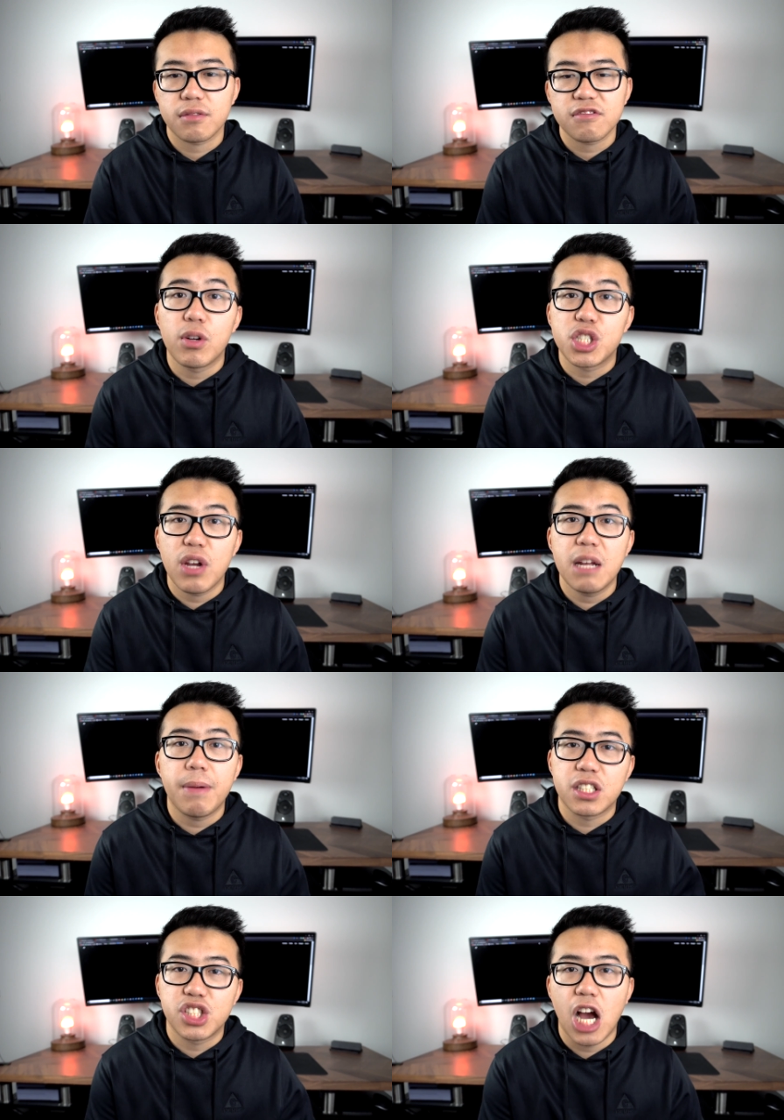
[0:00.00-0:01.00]
Now, what's great
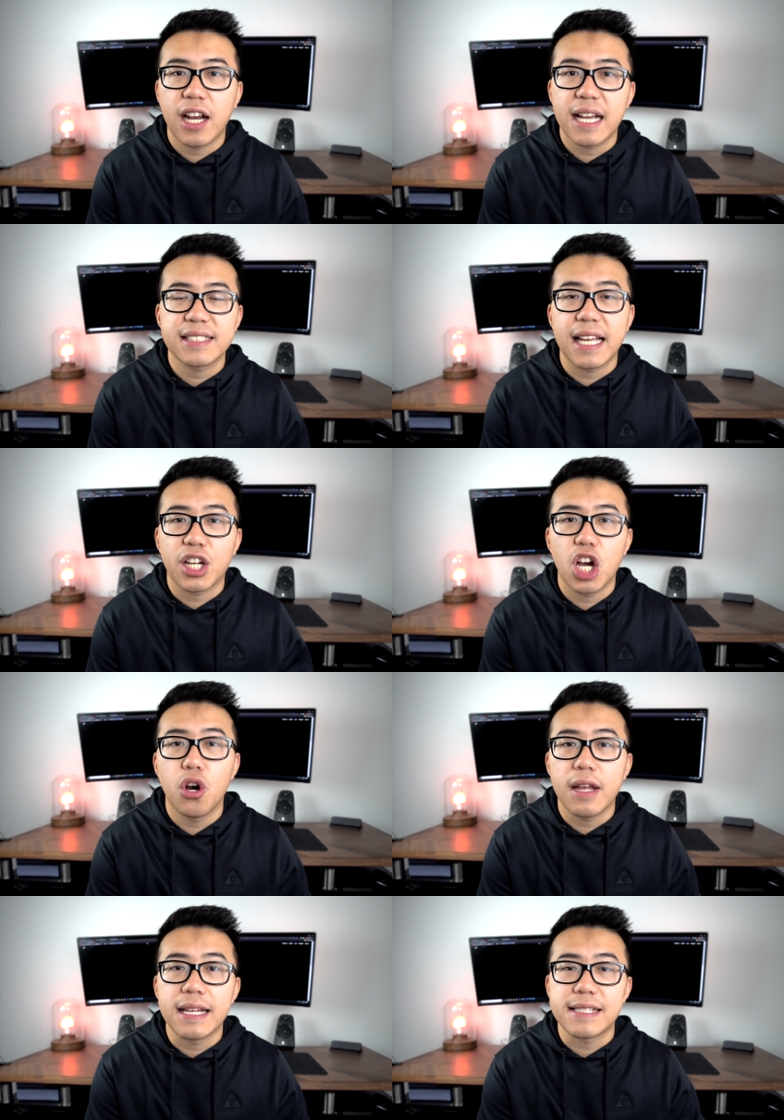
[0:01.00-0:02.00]
about StockX and
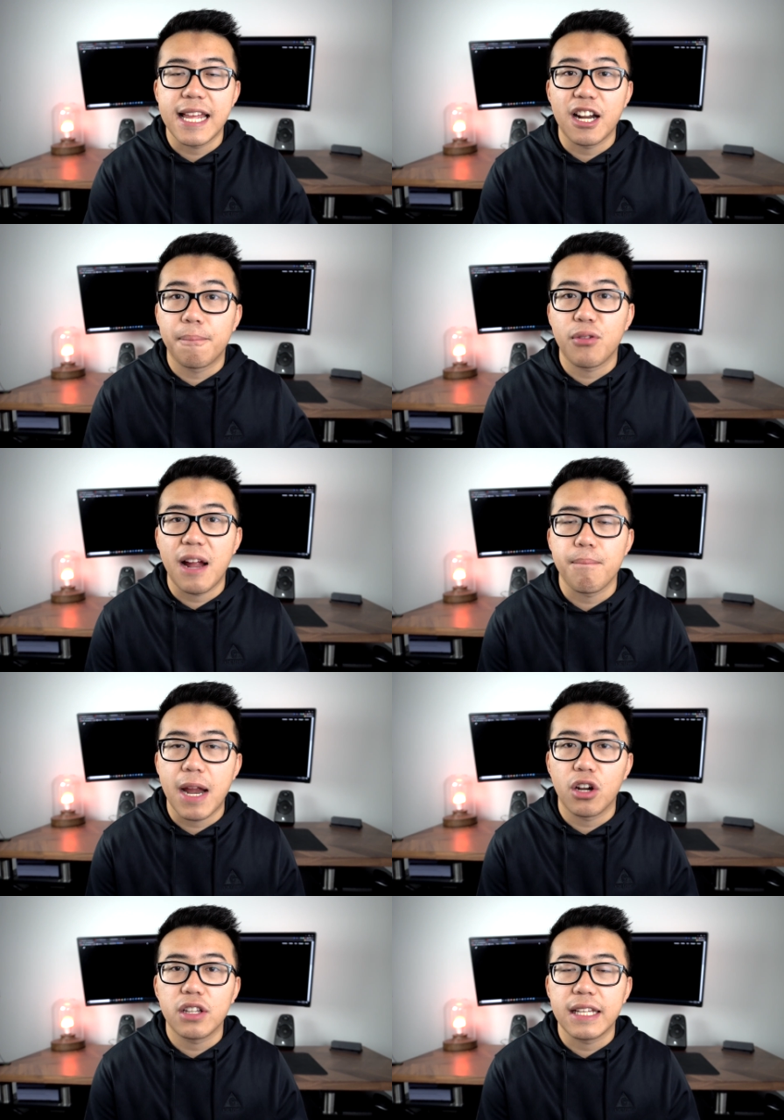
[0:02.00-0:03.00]
GOAT is they are
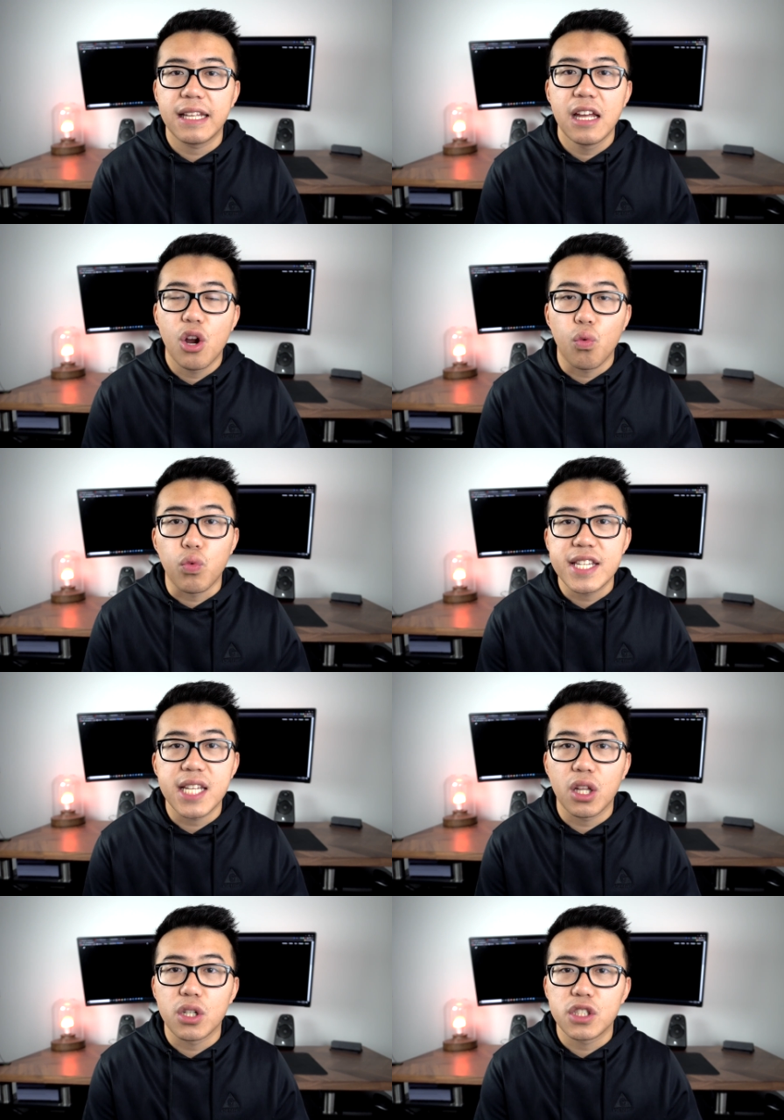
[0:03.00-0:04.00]
primarily
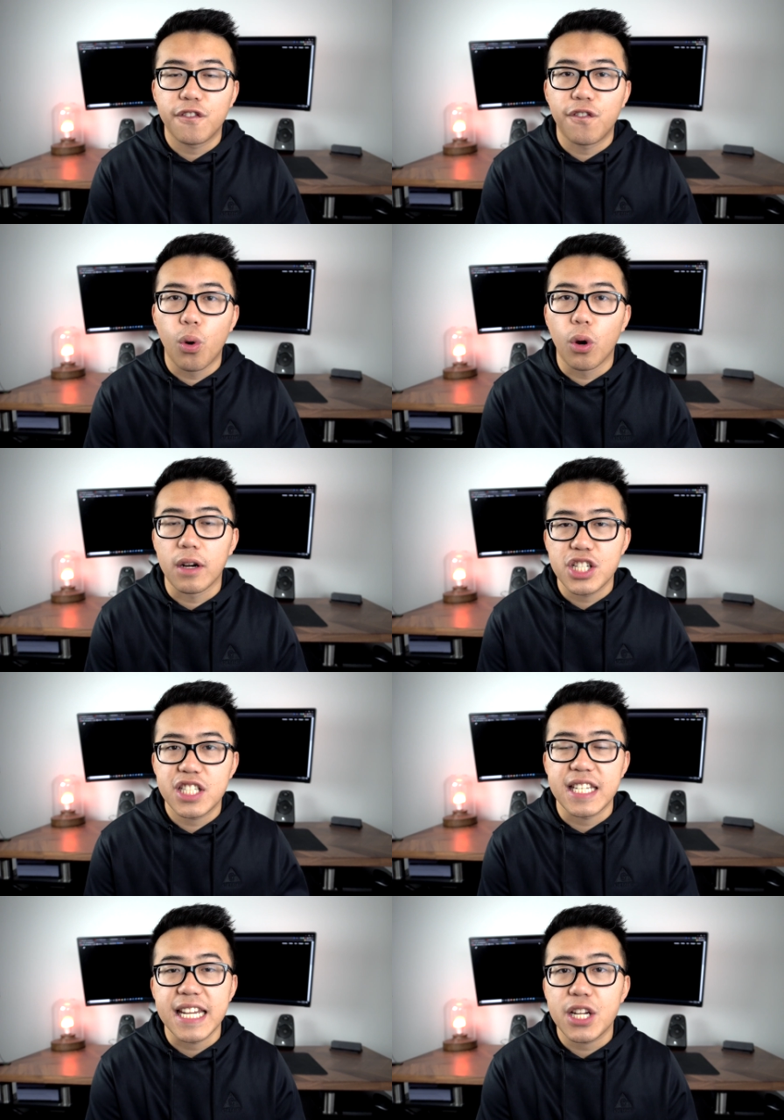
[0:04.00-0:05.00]
resellers for
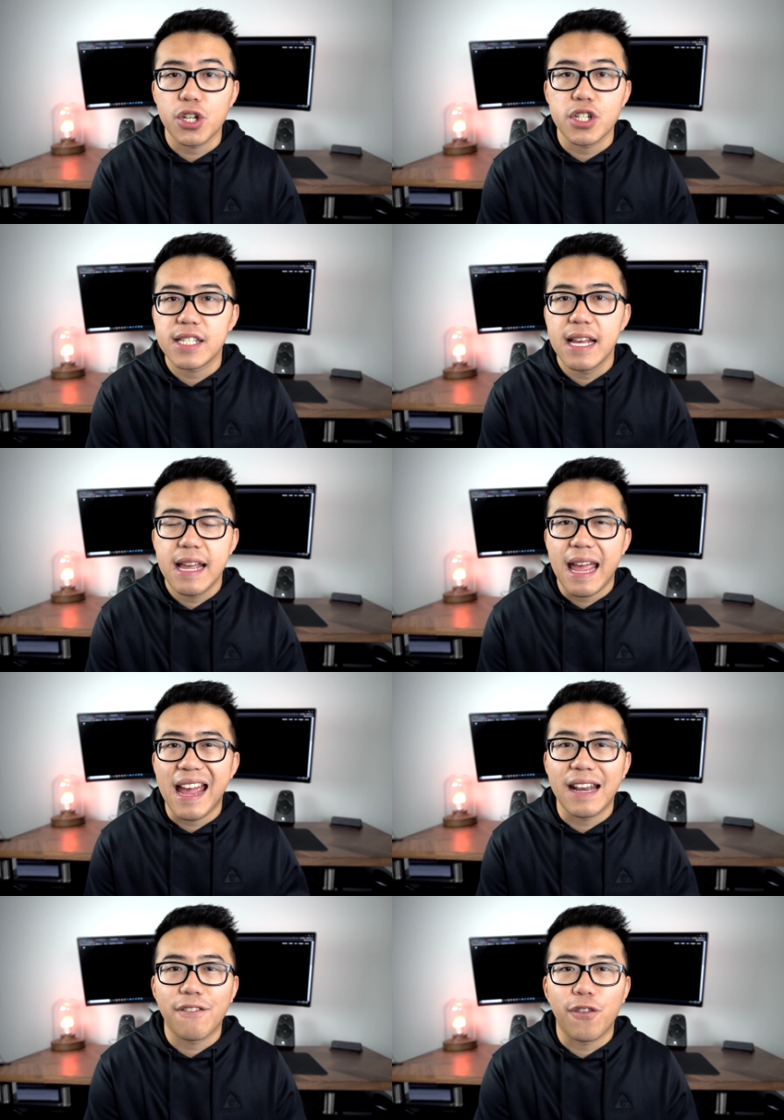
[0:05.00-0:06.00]
sneakers
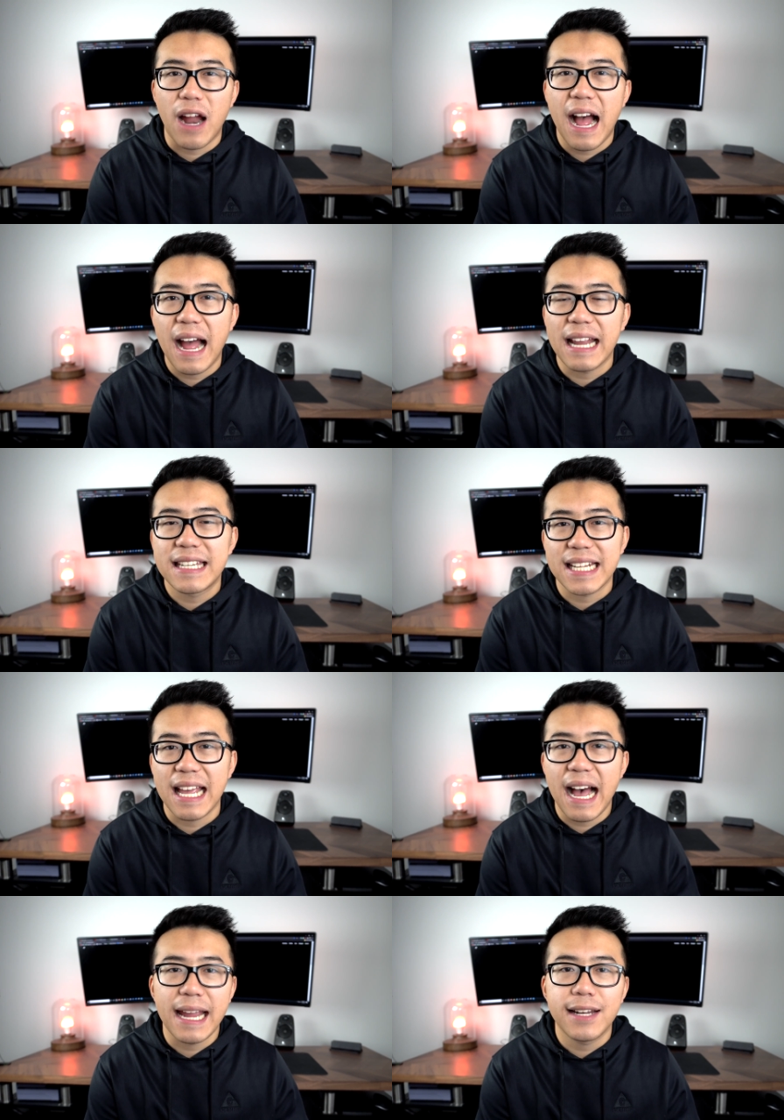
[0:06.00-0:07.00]
and for high
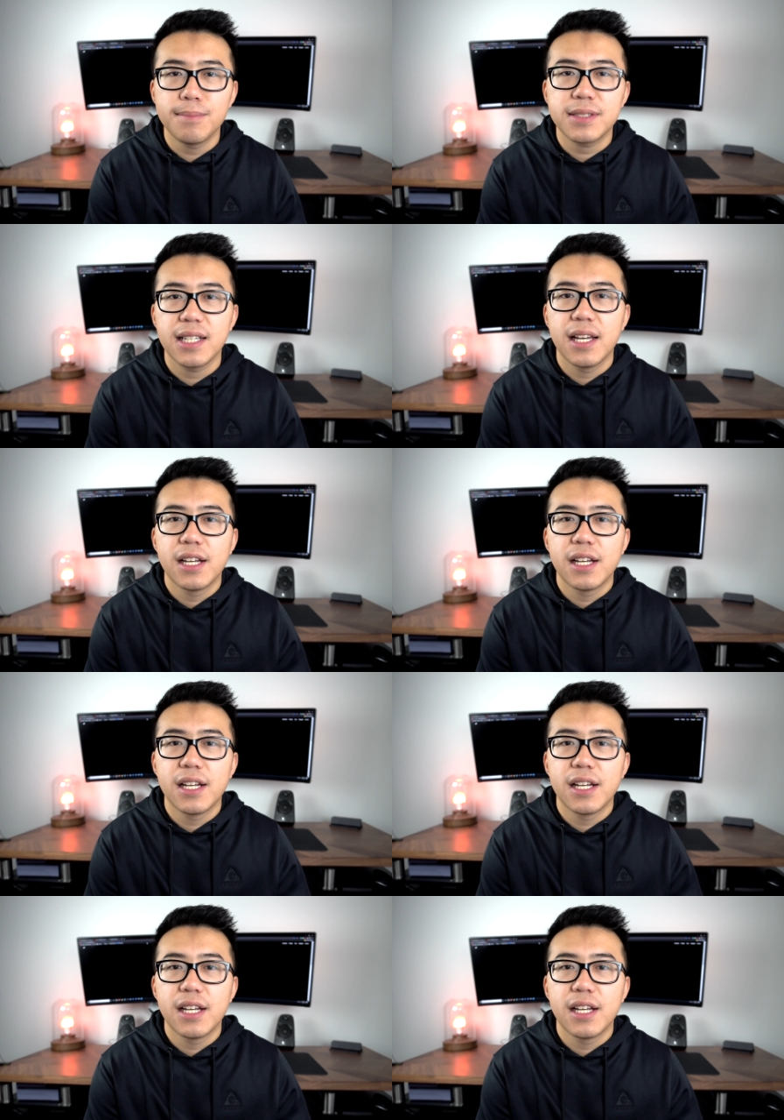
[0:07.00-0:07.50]
ticket items.